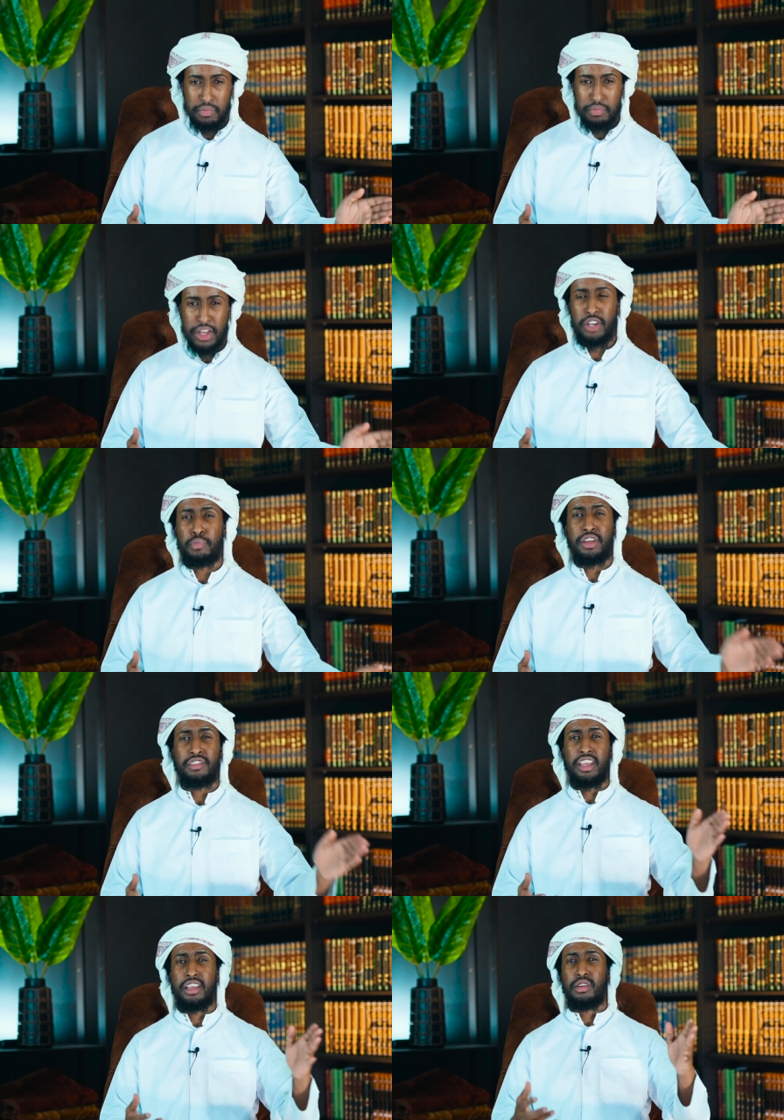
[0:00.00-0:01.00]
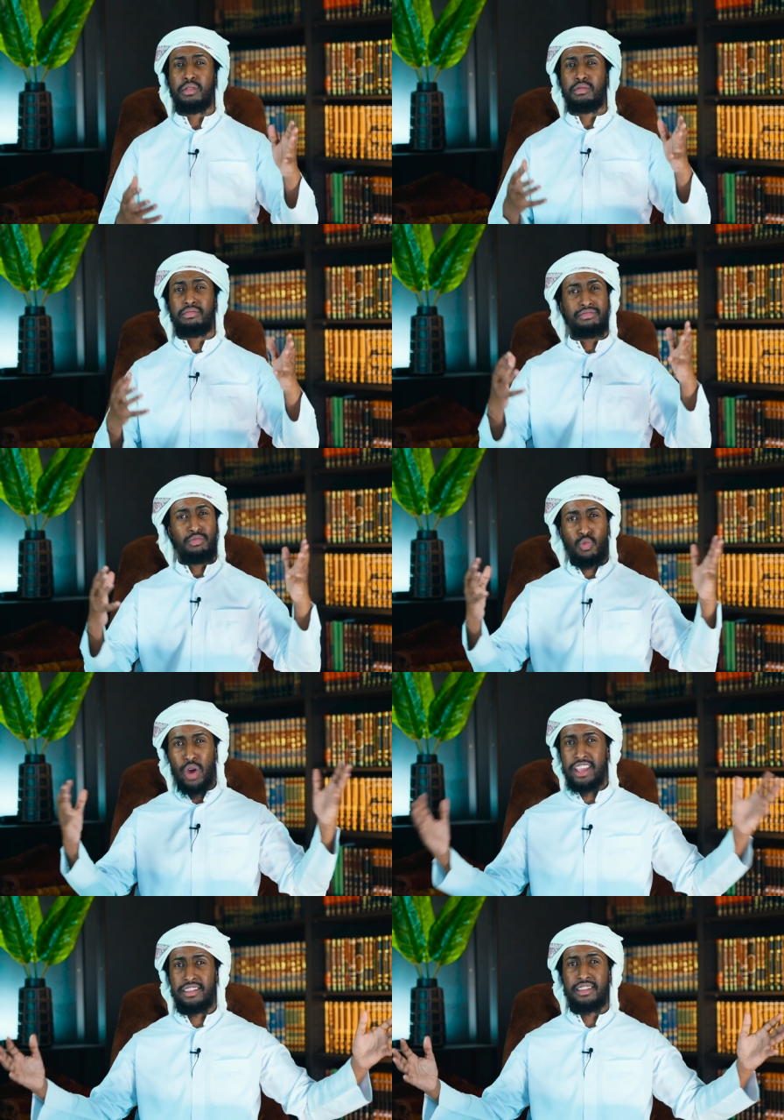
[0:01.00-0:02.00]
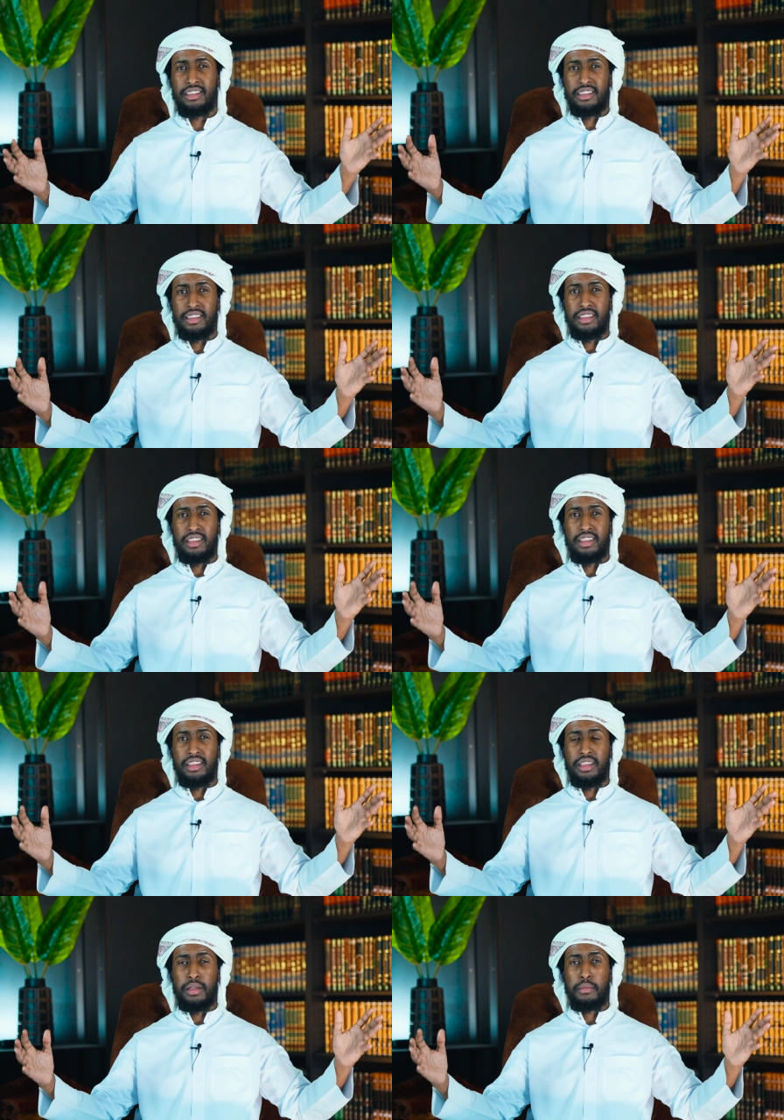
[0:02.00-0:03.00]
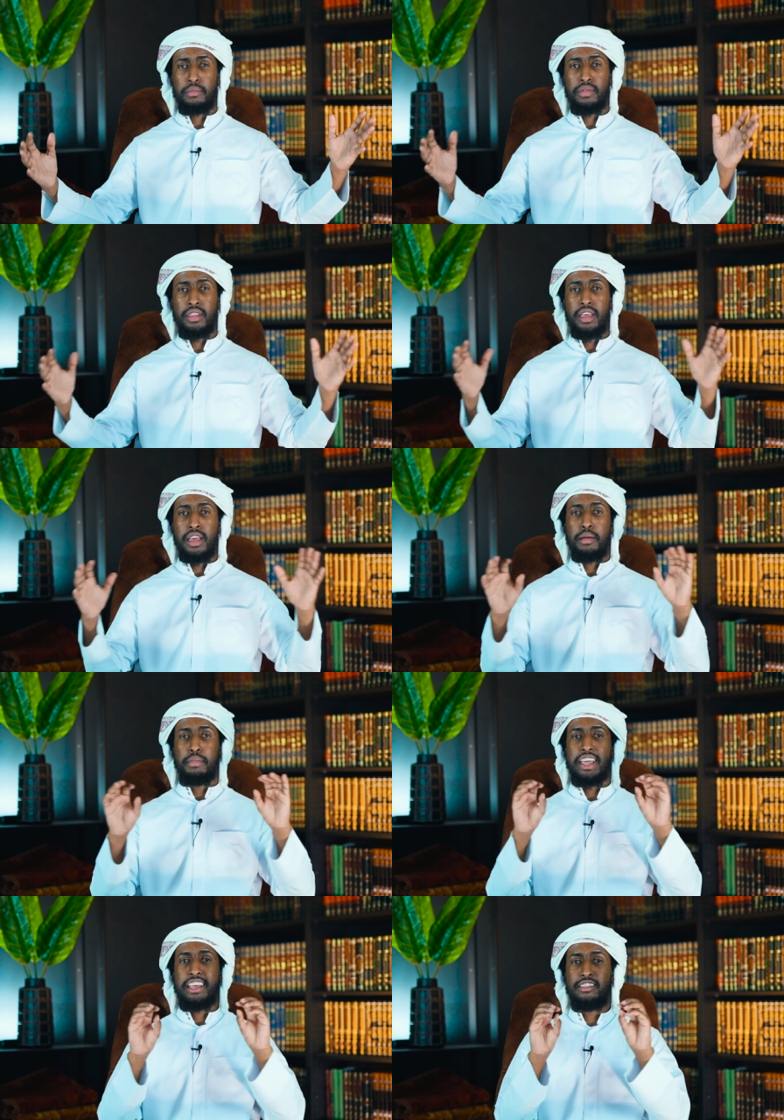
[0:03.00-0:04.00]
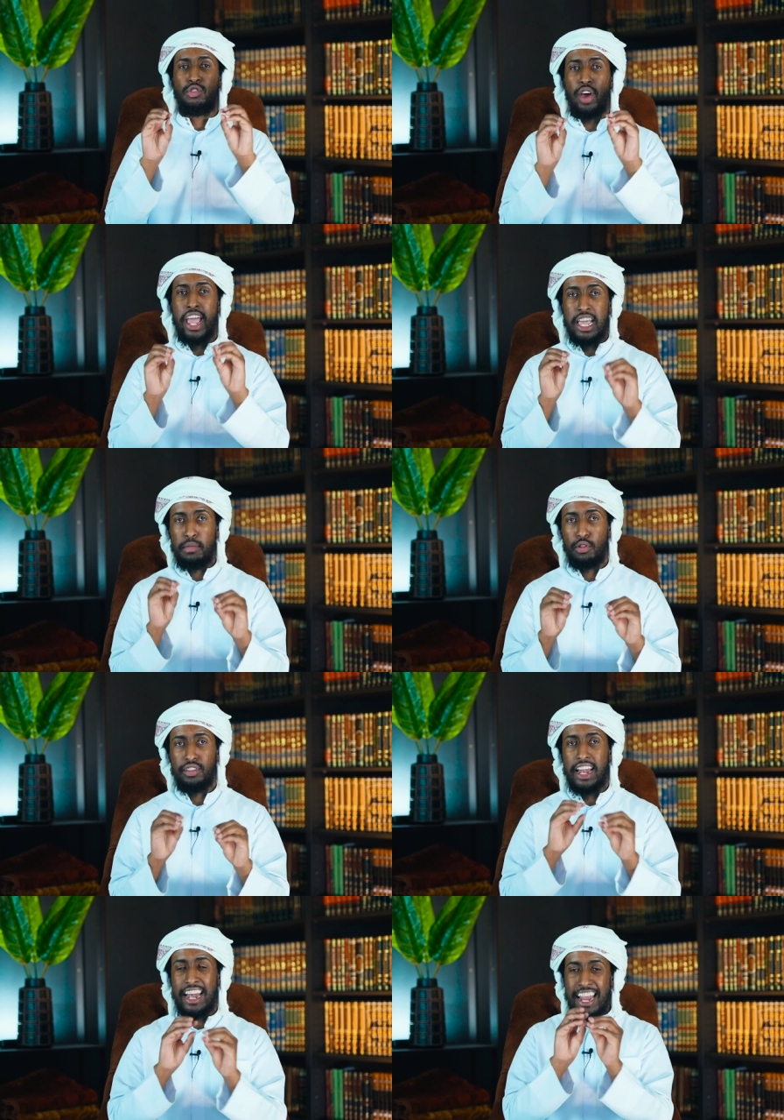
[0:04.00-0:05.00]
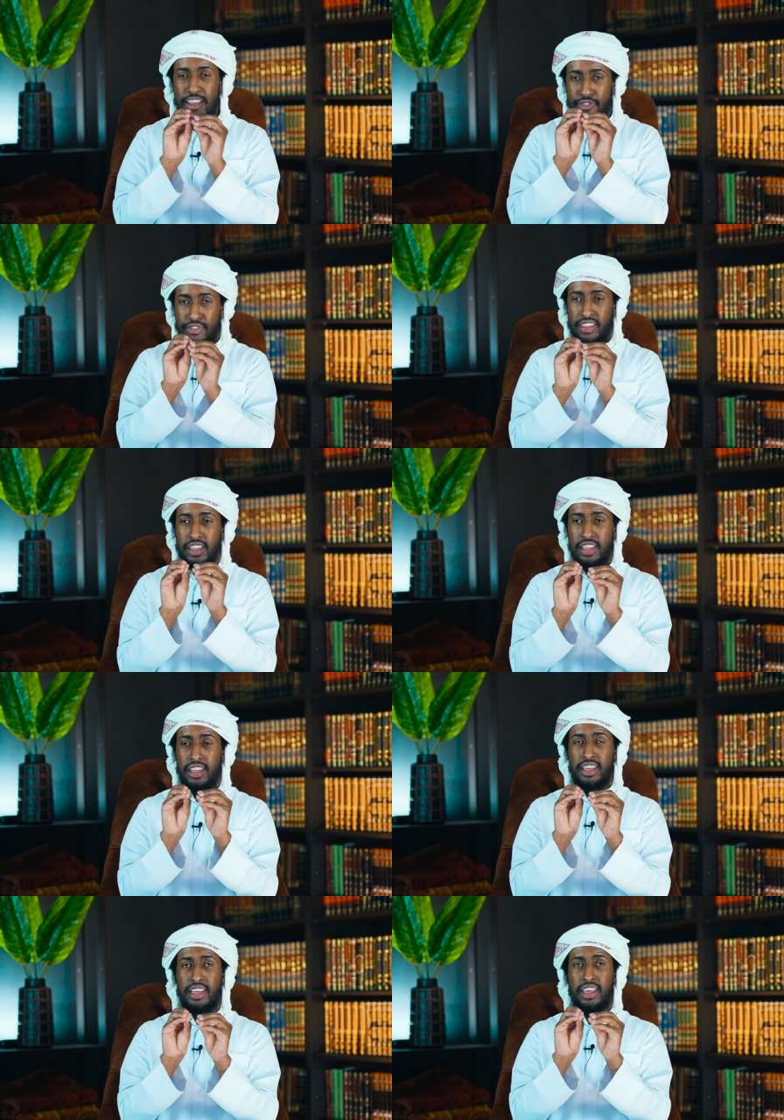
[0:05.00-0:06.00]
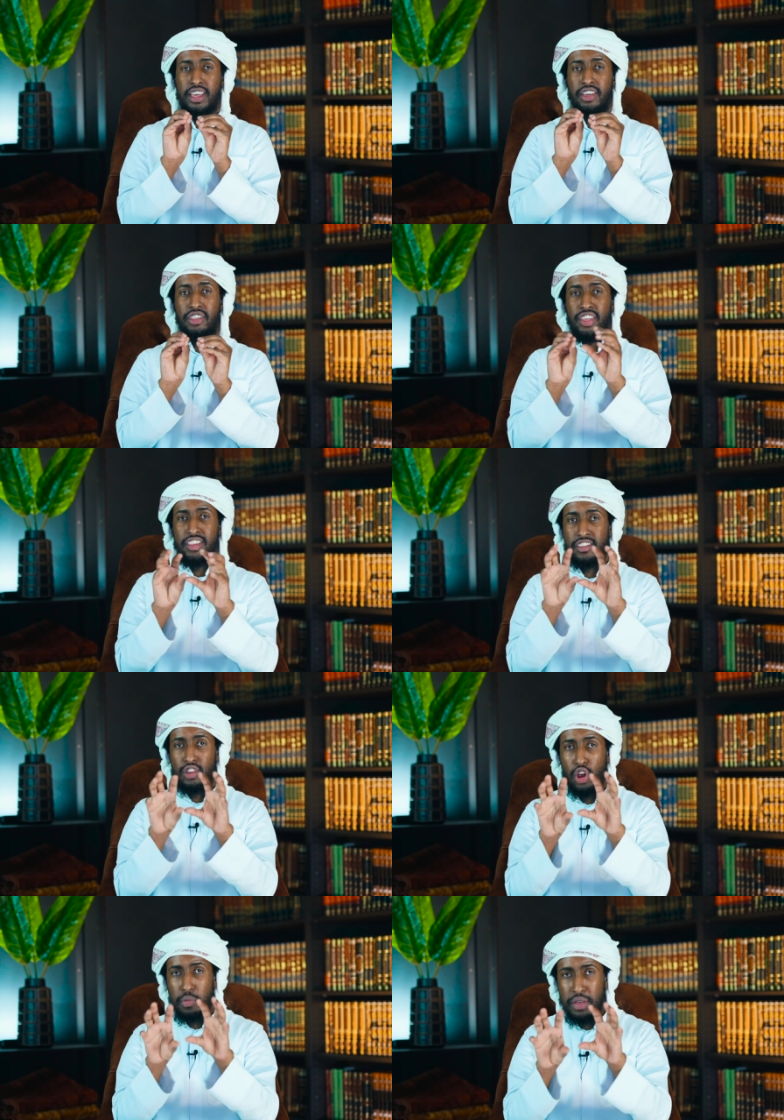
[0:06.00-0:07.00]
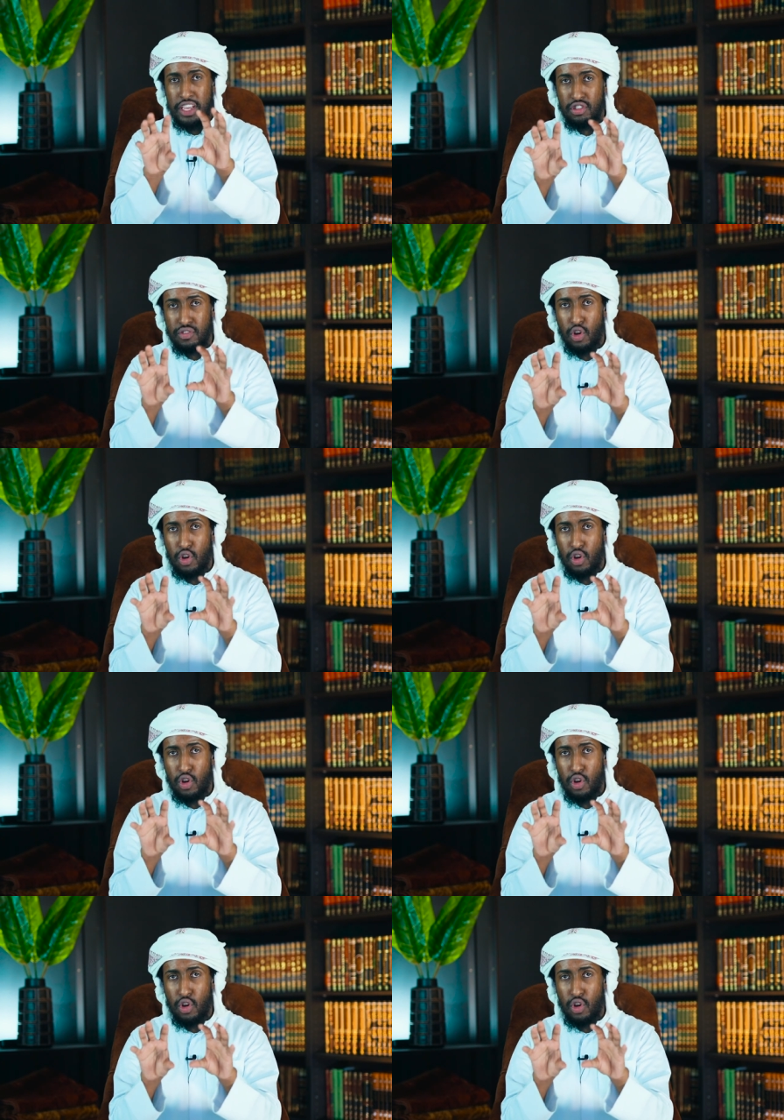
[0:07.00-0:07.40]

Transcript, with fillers: bench pressing weights, but he's not able to lift this piece of